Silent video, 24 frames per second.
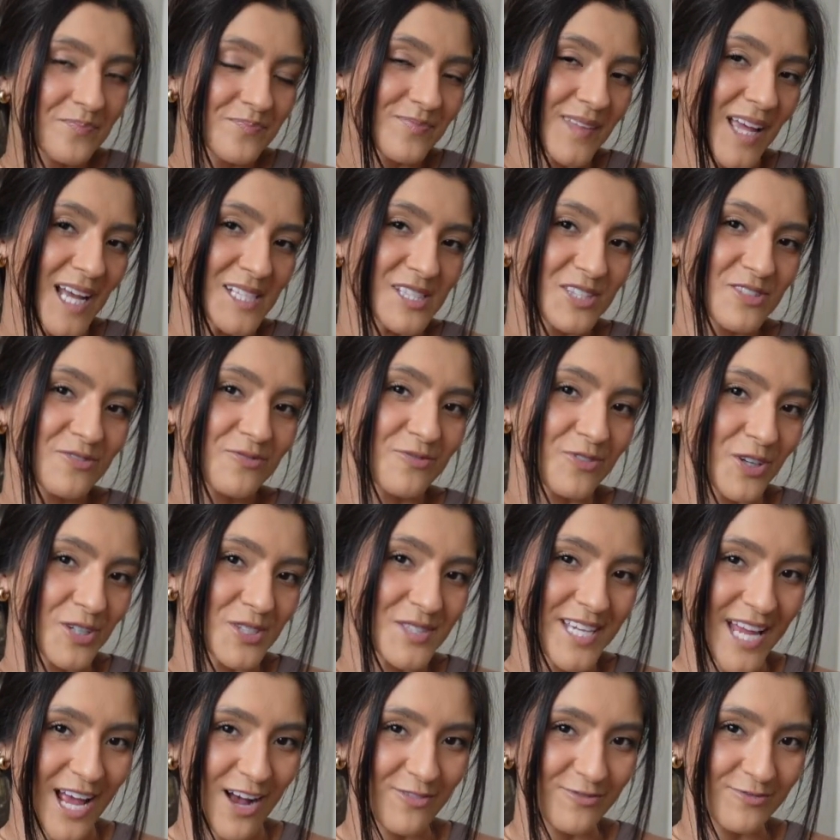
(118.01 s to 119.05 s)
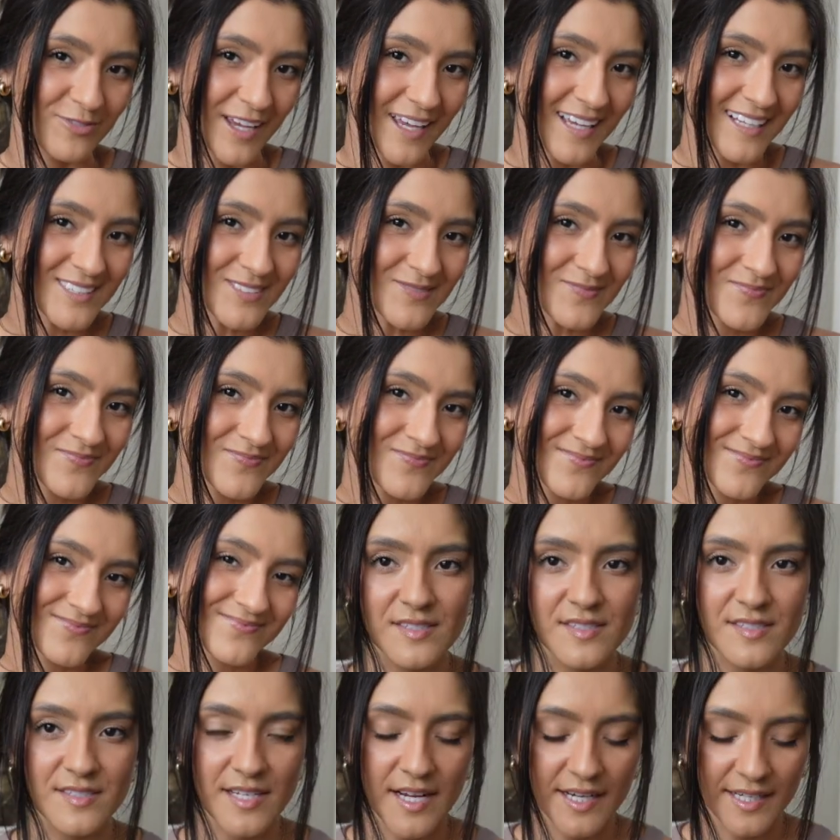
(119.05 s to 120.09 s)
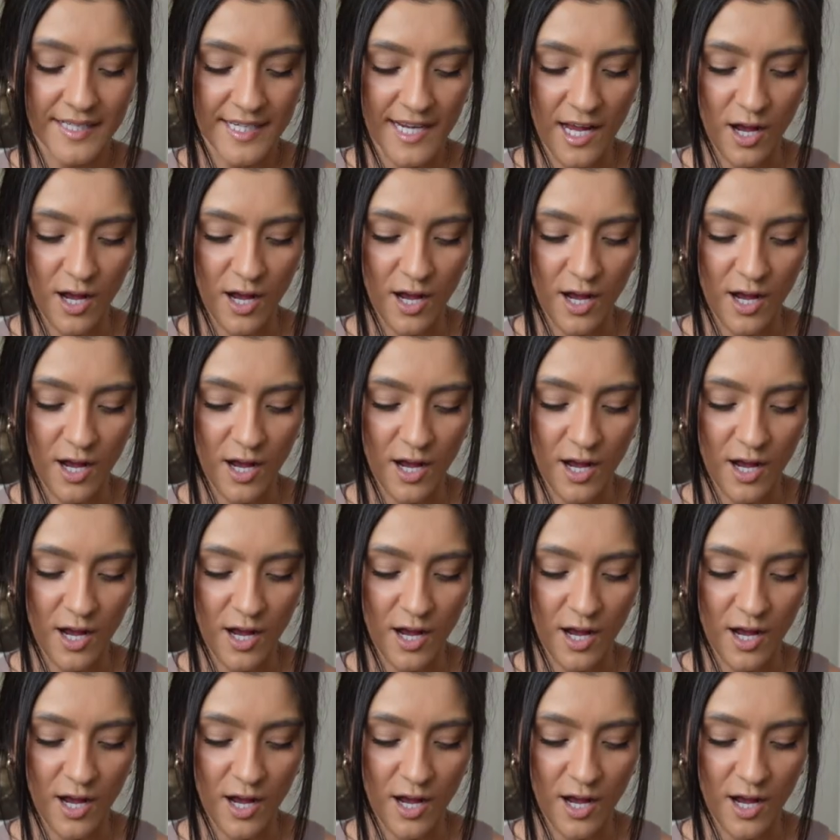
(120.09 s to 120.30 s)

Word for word: that's the first outfit. Second